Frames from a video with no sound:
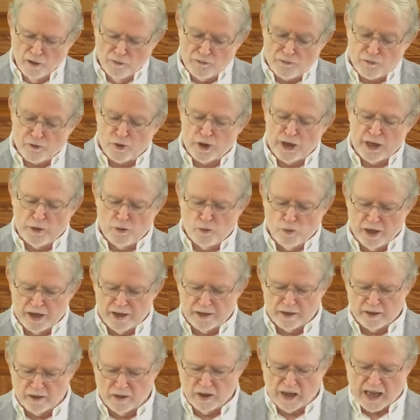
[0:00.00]
Free
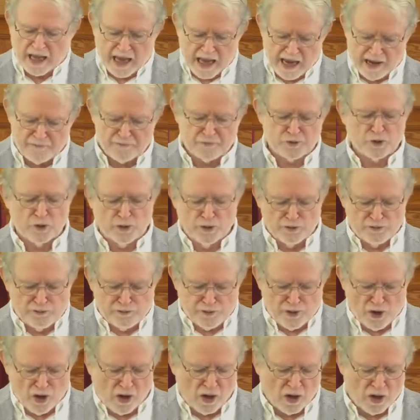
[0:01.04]
will, after the
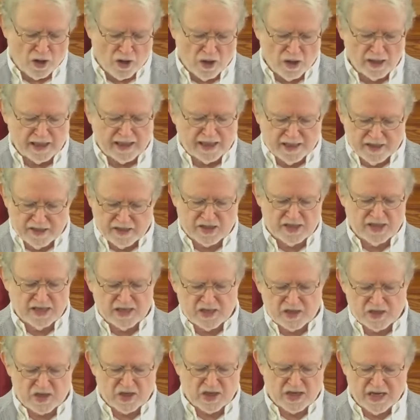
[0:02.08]
fall,
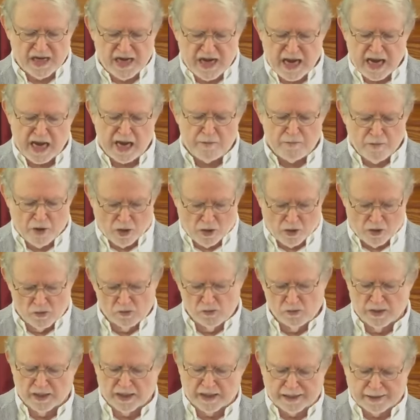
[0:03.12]
exists in name
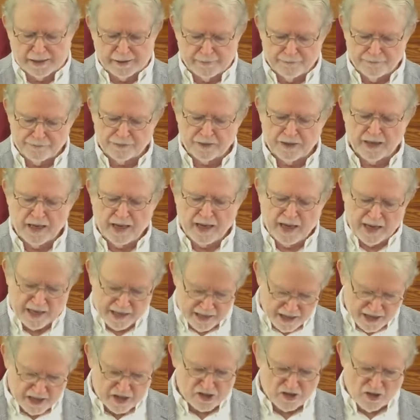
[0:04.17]
only.
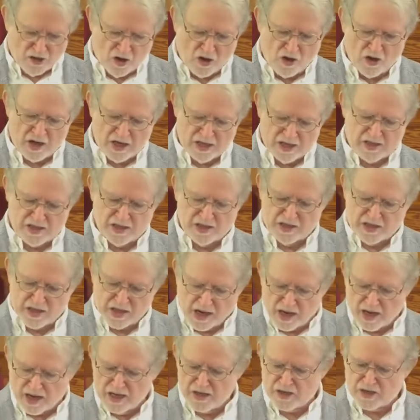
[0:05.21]
And as long as it
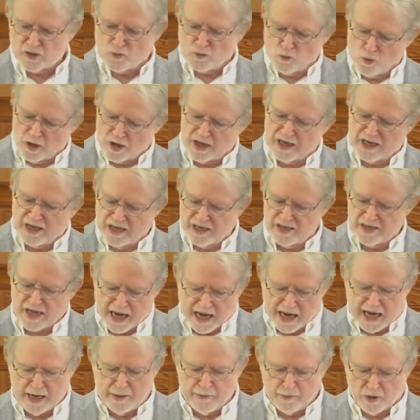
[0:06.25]
does what it is
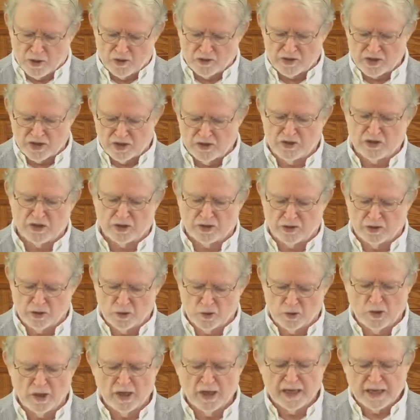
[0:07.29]
able to
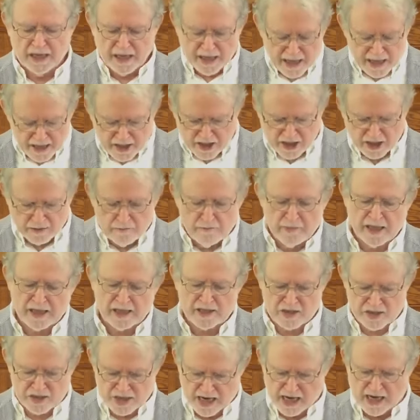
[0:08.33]
do, it
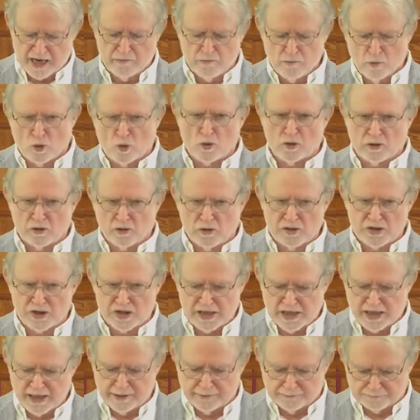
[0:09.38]
commits a mortal
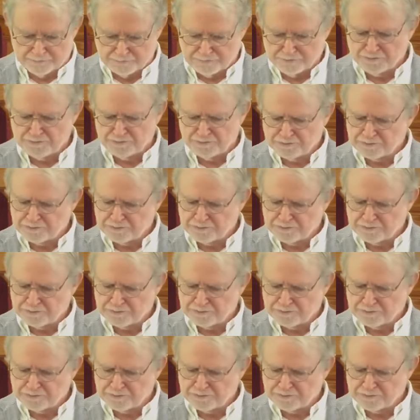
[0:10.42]
sin.